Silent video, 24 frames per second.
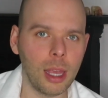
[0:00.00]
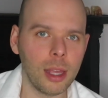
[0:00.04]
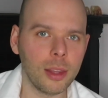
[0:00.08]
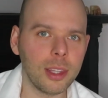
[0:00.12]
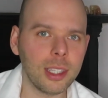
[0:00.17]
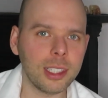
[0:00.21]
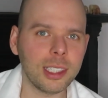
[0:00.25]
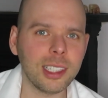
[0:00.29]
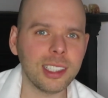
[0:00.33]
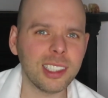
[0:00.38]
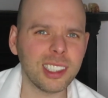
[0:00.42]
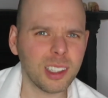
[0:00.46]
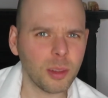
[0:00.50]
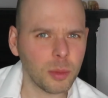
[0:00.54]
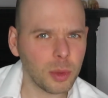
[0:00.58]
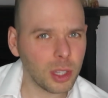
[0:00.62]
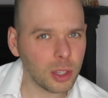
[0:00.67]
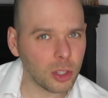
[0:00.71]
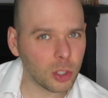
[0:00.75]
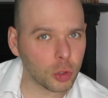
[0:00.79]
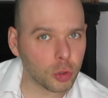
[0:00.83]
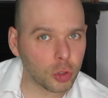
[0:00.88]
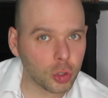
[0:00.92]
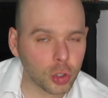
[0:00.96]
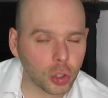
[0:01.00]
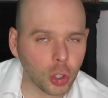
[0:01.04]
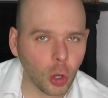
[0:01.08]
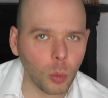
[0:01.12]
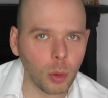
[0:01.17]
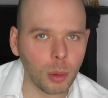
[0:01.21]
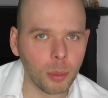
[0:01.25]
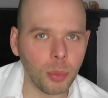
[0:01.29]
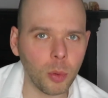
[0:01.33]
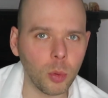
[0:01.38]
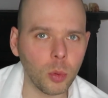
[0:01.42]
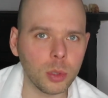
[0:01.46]
This is something that's so
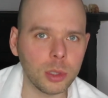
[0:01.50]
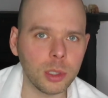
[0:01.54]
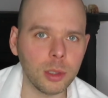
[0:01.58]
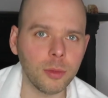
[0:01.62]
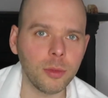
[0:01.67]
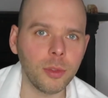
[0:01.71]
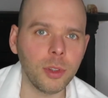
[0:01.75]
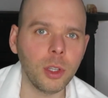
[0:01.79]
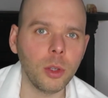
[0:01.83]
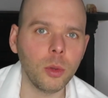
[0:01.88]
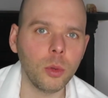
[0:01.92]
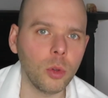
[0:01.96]
important for you,